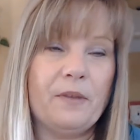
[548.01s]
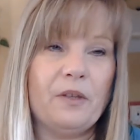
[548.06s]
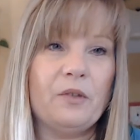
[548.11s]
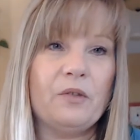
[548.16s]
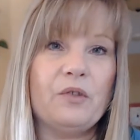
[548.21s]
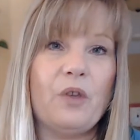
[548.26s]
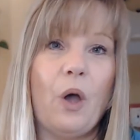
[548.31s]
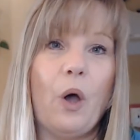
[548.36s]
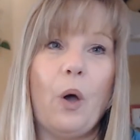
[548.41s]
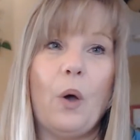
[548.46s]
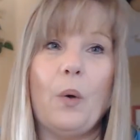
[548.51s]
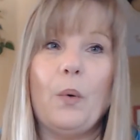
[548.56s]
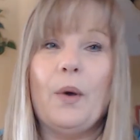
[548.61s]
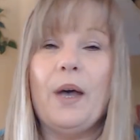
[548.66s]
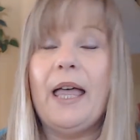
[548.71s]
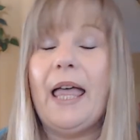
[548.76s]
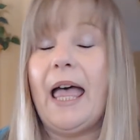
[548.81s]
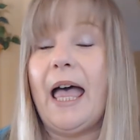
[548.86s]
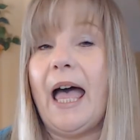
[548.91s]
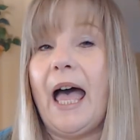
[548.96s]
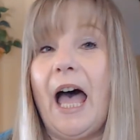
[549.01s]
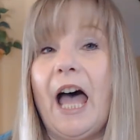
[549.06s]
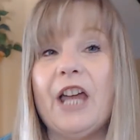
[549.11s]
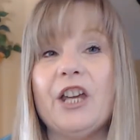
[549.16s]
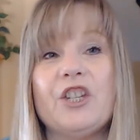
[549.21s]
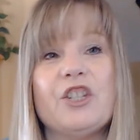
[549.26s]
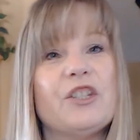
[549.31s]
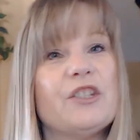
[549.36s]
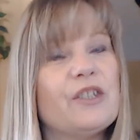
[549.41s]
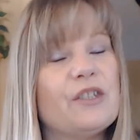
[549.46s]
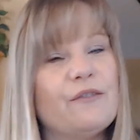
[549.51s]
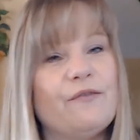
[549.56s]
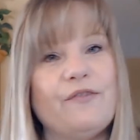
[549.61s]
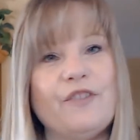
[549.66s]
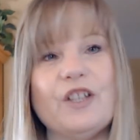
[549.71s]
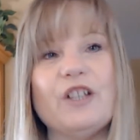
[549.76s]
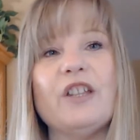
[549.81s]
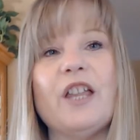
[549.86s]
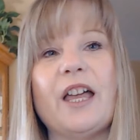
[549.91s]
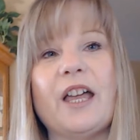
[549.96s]
So I just
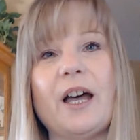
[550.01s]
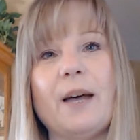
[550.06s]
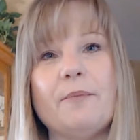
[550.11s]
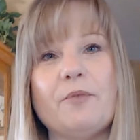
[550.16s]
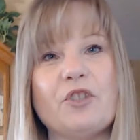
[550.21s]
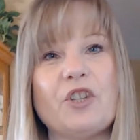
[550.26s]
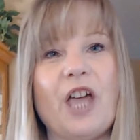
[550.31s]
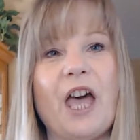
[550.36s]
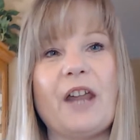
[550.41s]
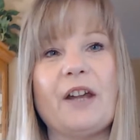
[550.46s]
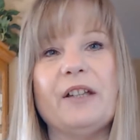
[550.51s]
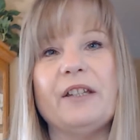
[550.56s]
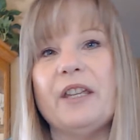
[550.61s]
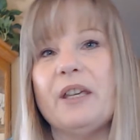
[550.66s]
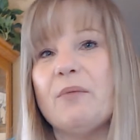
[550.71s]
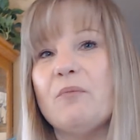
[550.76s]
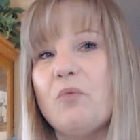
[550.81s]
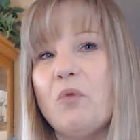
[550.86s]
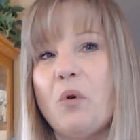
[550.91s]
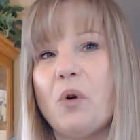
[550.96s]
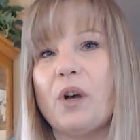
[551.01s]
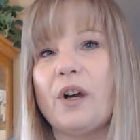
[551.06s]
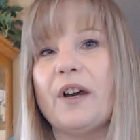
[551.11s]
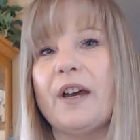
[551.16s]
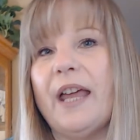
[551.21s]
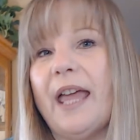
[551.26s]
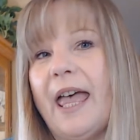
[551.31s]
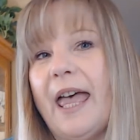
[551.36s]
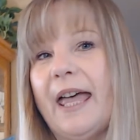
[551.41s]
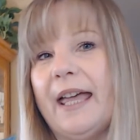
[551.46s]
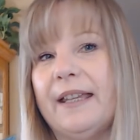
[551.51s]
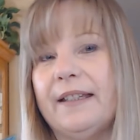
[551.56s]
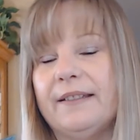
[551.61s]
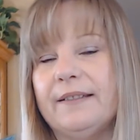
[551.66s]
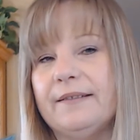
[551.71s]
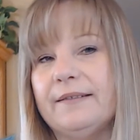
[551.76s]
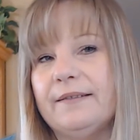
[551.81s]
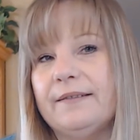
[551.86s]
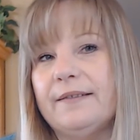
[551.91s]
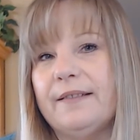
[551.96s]
feel like I'm channeling more,
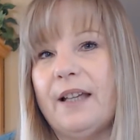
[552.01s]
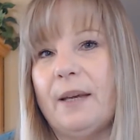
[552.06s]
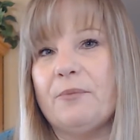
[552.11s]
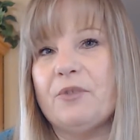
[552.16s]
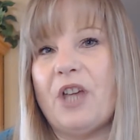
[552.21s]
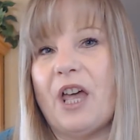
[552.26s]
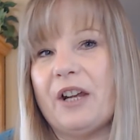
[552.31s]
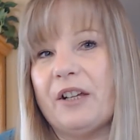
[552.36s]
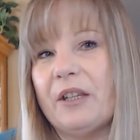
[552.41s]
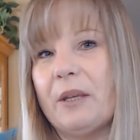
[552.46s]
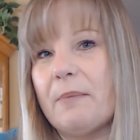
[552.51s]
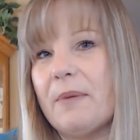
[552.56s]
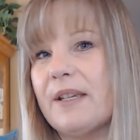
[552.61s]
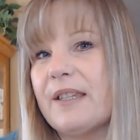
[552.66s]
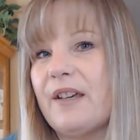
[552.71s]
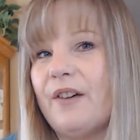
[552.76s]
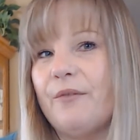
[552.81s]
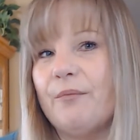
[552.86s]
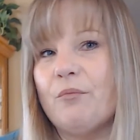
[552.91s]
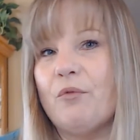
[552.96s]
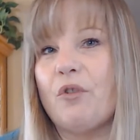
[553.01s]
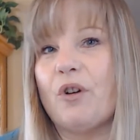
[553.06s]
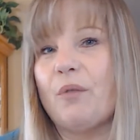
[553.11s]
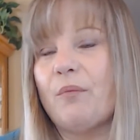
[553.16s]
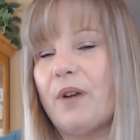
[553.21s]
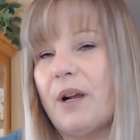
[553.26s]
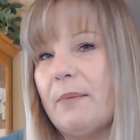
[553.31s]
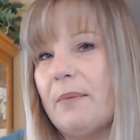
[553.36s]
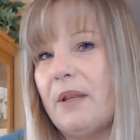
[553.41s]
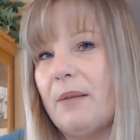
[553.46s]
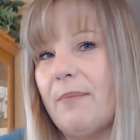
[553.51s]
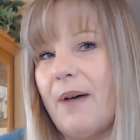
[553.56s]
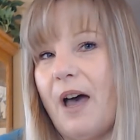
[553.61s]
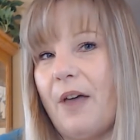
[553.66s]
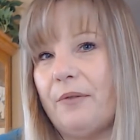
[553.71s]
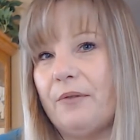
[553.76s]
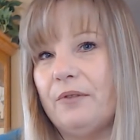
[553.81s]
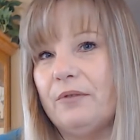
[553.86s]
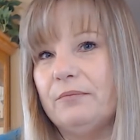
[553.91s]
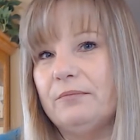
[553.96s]
and I'm channeling myself more when I'm in the
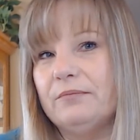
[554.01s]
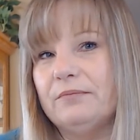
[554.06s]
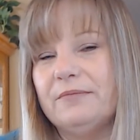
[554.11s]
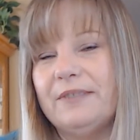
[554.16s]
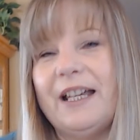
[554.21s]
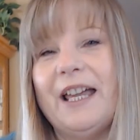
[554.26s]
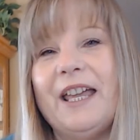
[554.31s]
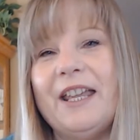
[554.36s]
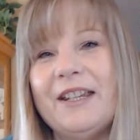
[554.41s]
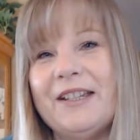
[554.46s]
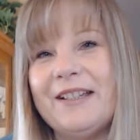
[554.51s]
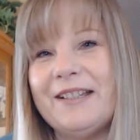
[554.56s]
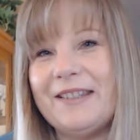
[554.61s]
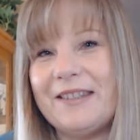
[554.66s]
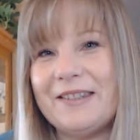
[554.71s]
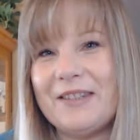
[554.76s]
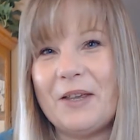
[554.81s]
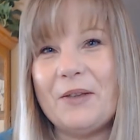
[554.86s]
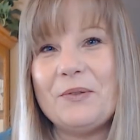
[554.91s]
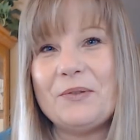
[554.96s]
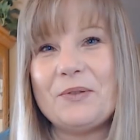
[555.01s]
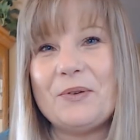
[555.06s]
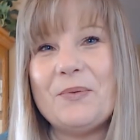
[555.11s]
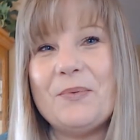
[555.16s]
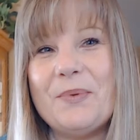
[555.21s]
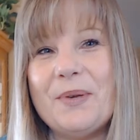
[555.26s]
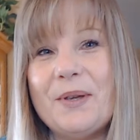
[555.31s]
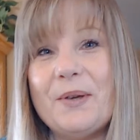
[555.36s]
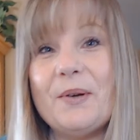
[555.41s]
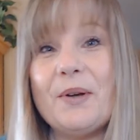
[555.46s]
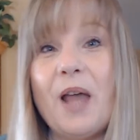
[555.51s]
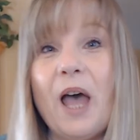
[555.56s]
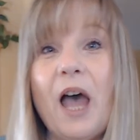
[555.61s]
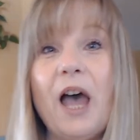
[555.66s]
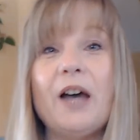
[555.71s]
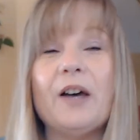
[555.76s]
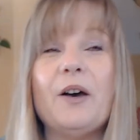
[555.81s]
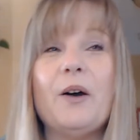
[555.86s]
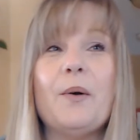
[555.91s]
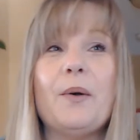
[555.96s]
bathroom. It sounds so weird.
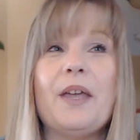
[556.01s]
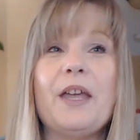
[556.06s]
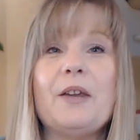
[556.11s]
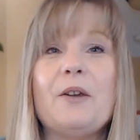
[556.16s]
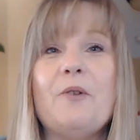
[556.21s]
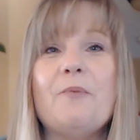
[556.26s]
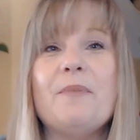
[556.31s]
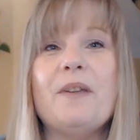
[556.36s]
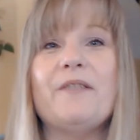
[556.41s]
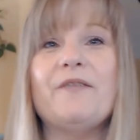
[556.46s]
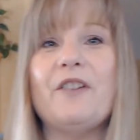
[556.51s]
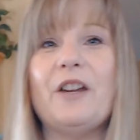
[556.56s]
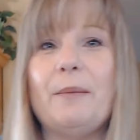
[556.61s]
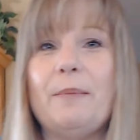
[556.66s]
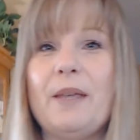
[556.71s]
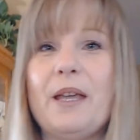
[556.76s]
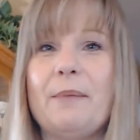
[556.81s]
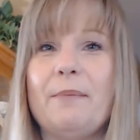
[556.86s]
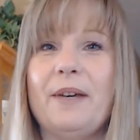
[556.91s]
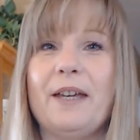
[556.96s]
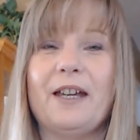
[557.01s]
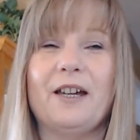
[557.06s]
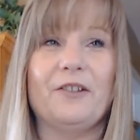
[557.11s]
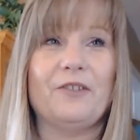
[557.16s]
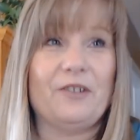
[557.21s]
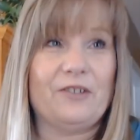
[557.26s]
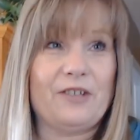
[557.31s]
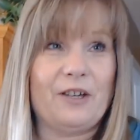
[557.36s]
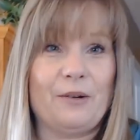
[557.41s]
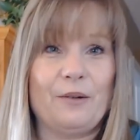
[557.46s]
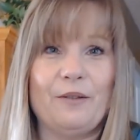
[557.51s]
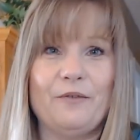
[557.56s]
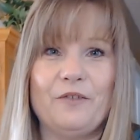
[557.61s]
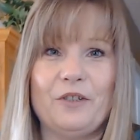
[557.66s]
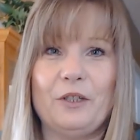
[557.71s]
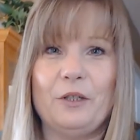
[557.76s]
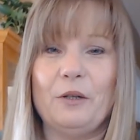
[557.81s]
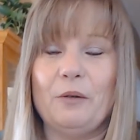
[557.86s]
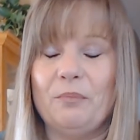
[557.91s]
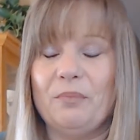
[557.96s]
Okay, don't make fun of me. I might cut this out of the
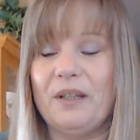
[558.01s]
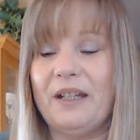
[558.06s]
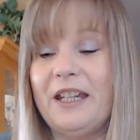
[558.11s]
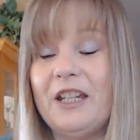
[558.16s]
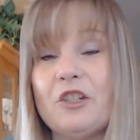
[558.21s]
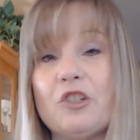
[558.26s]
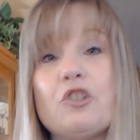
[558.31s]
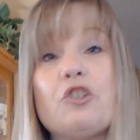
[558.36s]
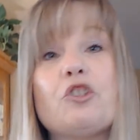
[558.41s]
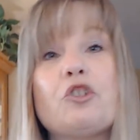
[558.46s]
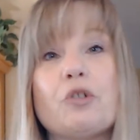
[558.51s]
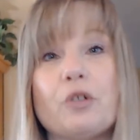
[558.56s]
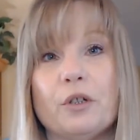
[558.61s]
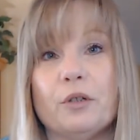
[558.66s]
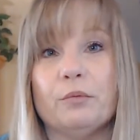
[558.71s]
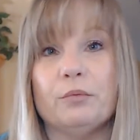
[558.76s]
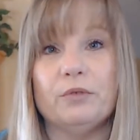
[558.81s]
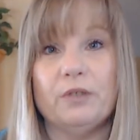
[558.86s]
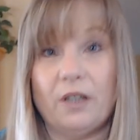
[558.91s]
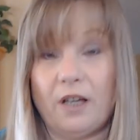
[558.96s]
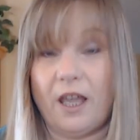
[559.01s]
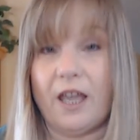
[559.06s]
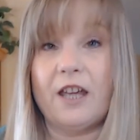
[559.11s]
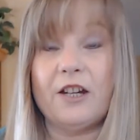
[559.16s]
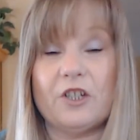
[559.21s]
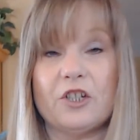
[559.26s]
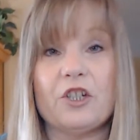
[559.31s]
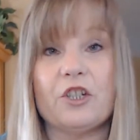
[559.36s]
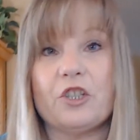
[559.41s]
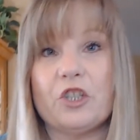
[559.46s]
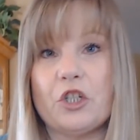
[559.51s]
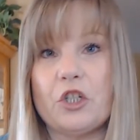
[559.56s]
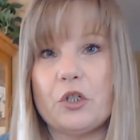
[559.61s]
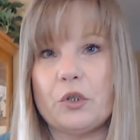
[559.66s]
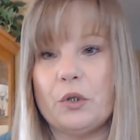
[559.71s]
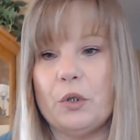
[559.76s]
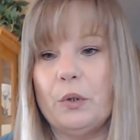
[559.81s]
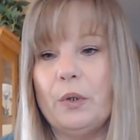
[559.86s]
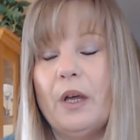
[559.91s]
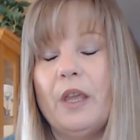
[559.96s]
video, but it's true. Okay, it's just
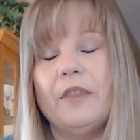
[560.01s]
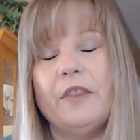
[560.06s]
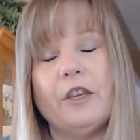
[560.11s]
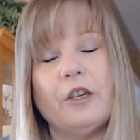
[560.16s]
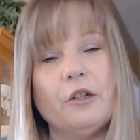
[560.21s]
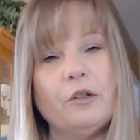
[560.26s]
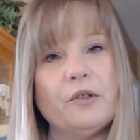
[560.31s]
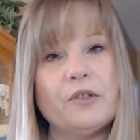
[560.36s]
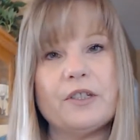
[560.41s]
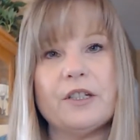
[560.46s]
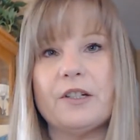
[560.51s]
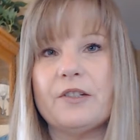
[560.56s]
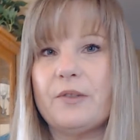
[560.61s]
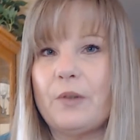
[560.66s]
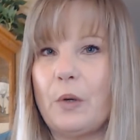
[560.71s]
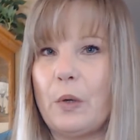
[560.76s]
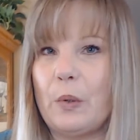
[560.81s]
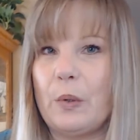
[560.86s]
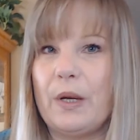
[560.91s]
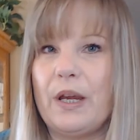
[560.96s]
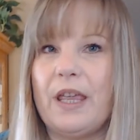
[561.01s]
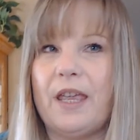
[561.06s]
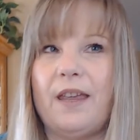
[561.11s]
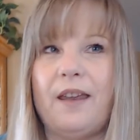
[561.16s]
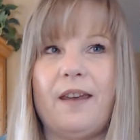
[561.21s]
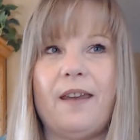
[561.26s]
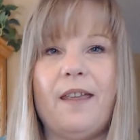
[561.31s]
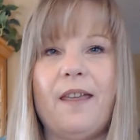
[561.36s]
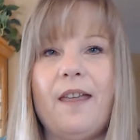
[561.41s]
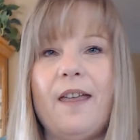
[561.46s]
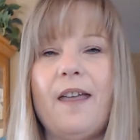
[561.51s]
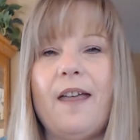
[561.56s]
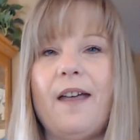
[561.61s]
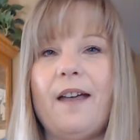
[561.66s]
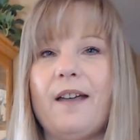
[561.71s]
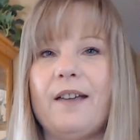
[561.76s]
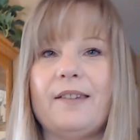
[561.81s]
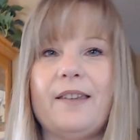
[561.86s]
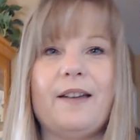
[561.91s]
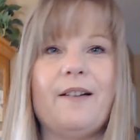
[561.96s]
true. The acoustics are great
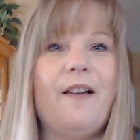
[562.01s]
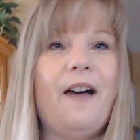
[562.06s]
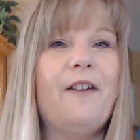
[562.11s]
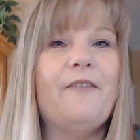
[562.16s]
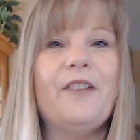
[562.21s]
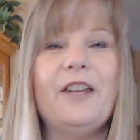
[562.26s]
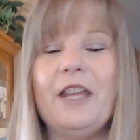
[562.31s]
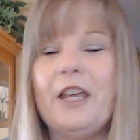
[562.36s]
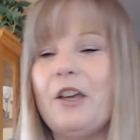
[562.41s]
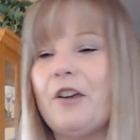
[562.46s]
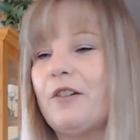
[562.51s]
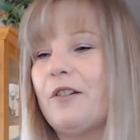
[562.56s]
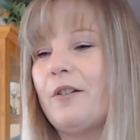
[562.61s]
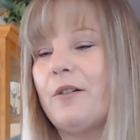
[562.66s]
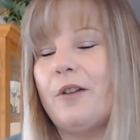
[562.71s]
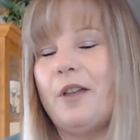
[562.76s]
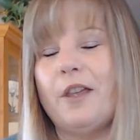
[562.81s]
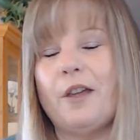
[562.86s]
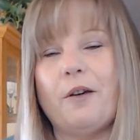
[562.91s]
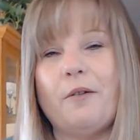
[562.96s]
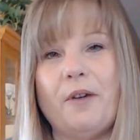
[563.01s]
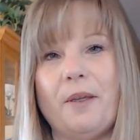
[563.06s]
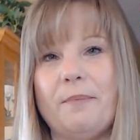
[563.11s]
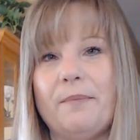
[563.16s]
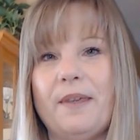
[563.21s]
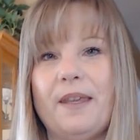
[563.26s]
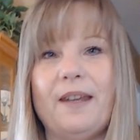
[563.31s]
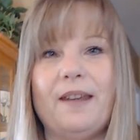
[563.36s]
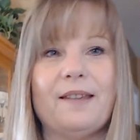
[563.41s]
because I don't have any good equipment.